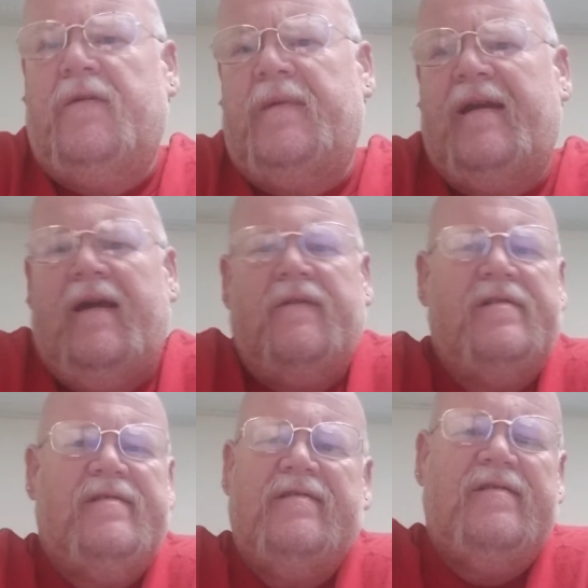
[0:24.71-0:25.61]
on my
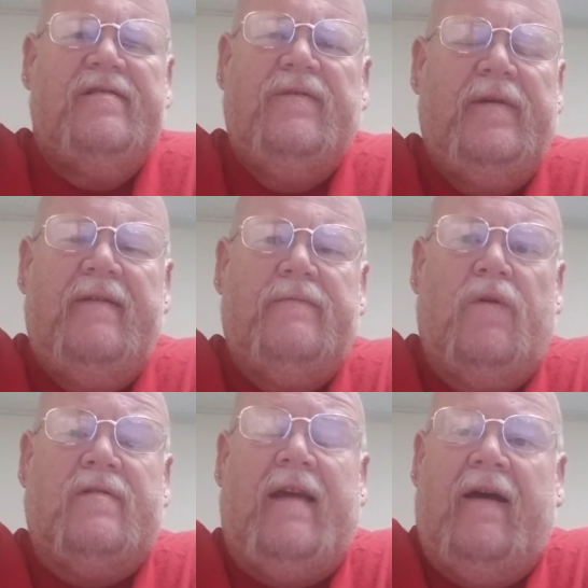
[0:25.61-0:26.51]
calories. It's just the way it
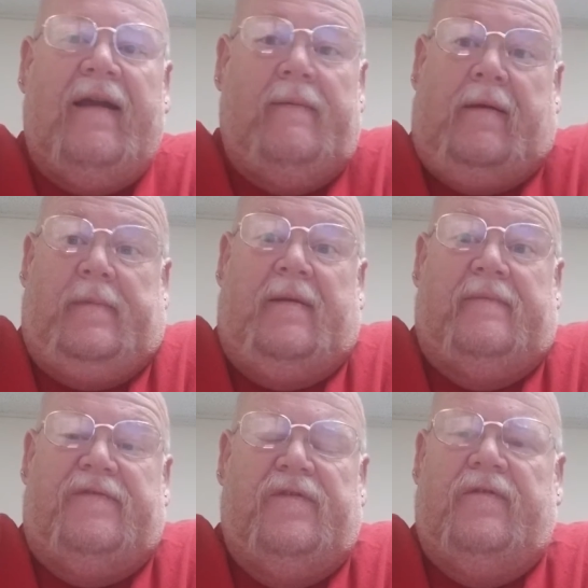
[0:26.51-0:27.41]
works out. I mean, I'm
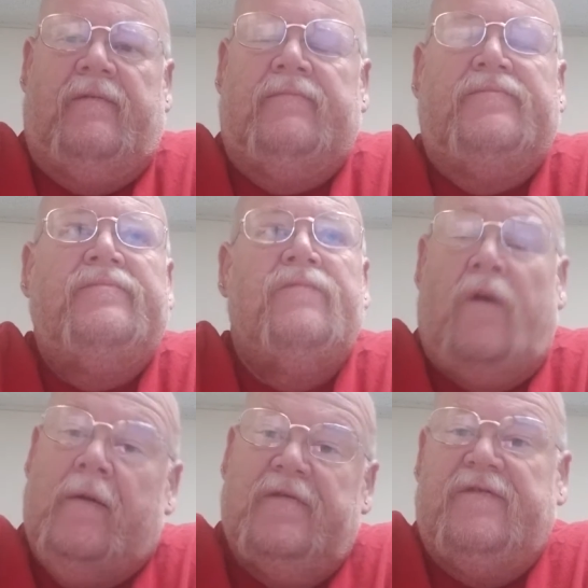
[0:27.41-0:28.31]
full,
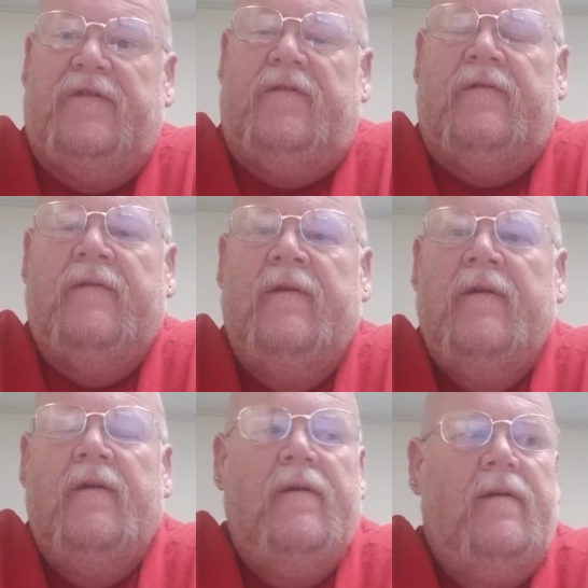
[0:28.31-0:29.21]
or I was full.
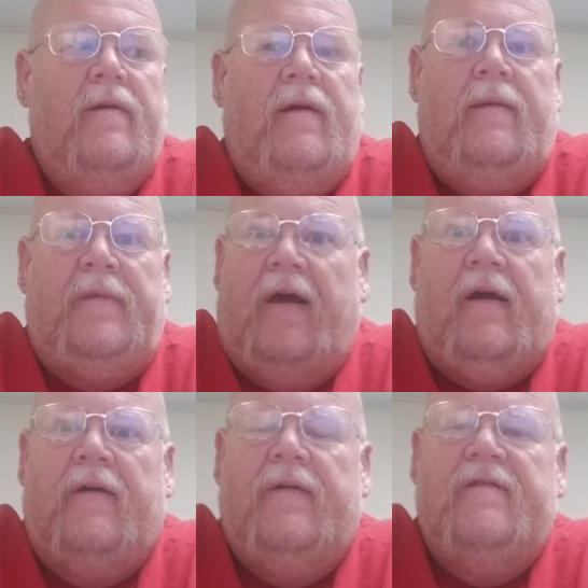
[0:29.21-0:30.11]
I'm not
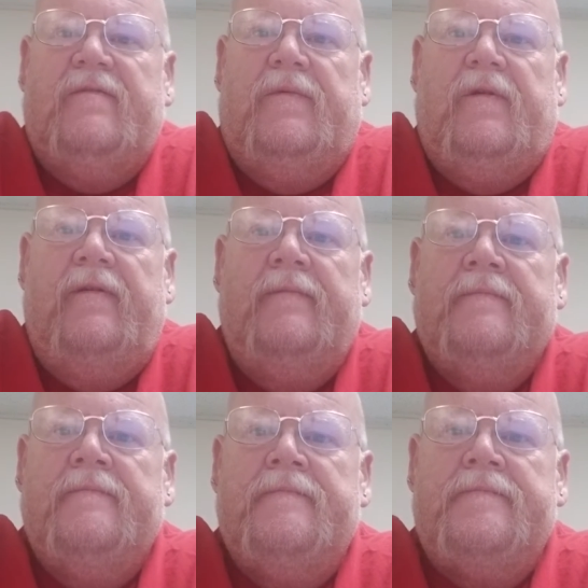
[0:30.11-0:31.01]
hungry this morning.
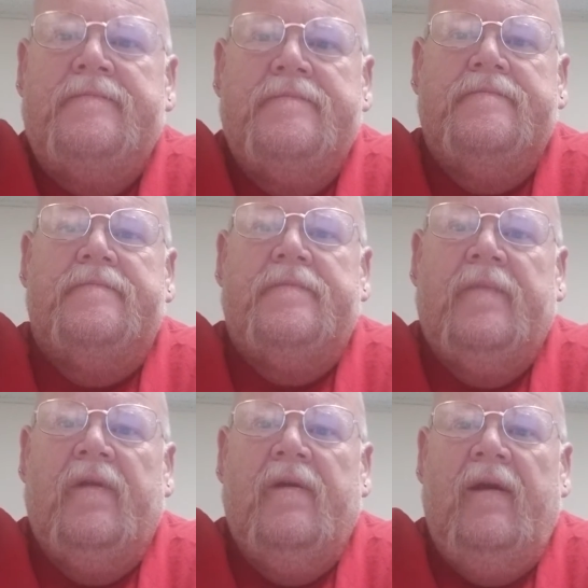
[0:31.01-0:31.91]

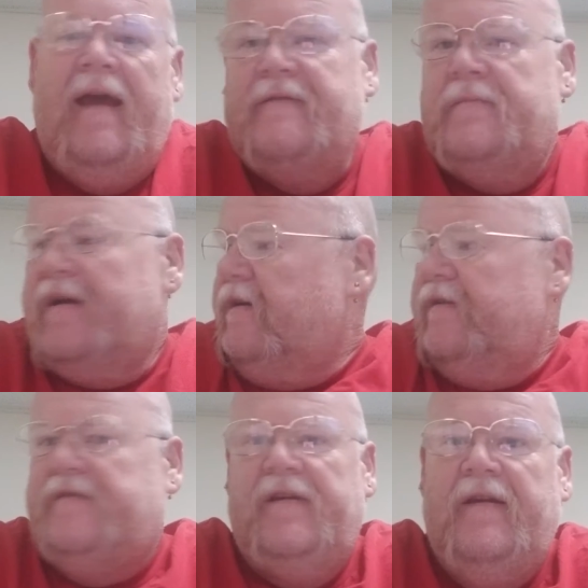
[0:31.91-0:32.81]
Having my
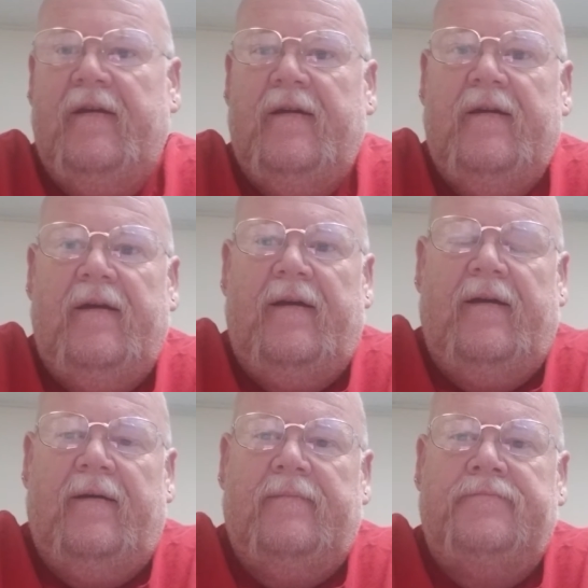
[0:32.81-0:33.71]
coffee,
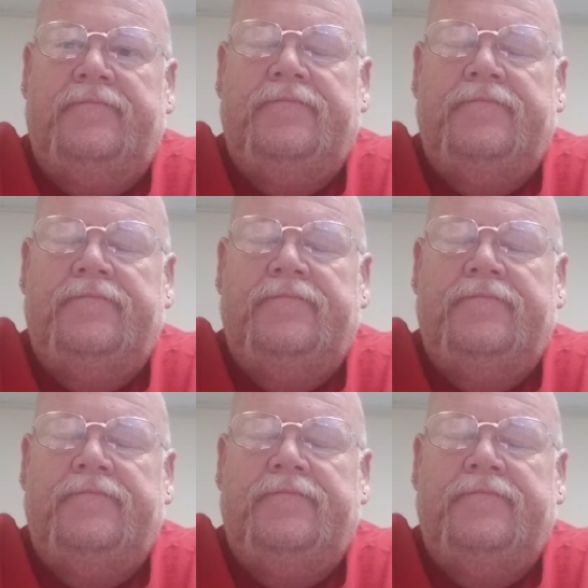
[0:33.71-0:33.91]
and